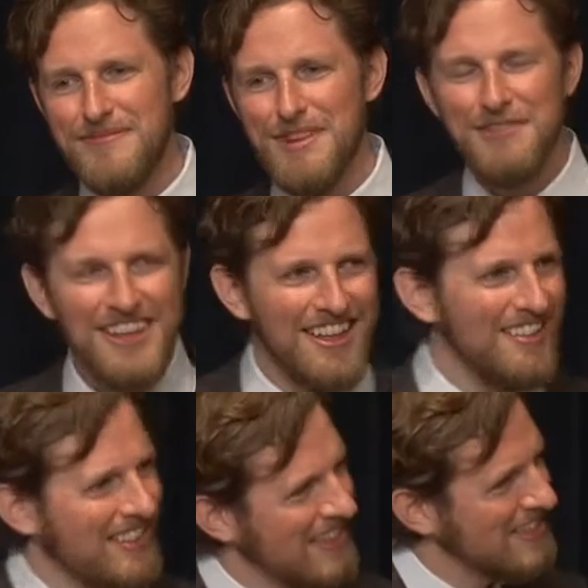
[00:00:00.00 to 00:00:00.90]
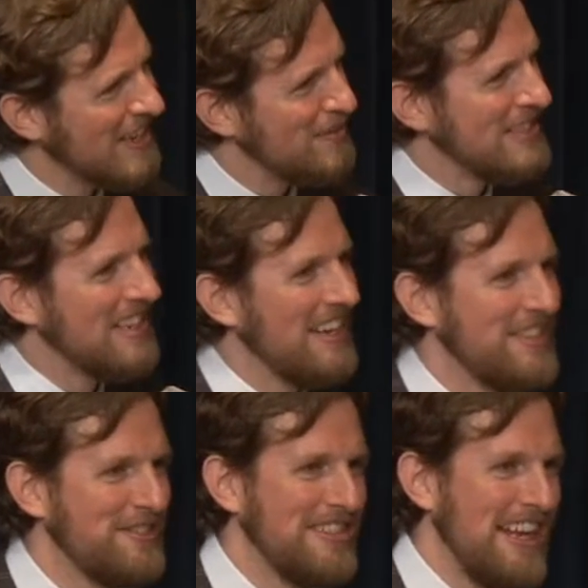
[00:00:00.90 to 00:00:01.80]
one of the other things I'm excited
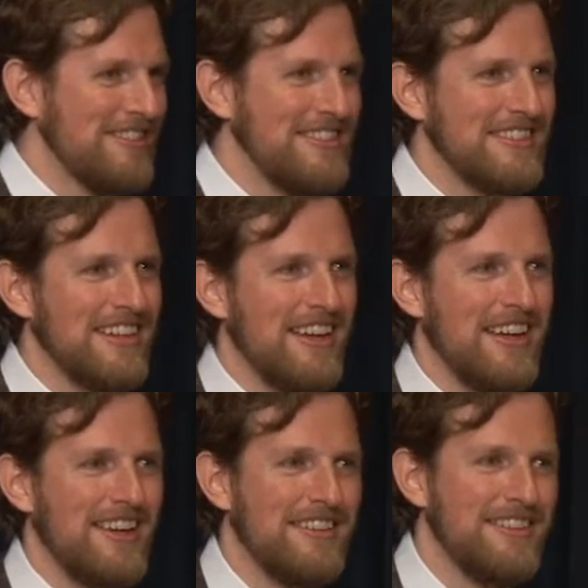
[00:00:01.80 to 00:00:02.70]
to announce, uh,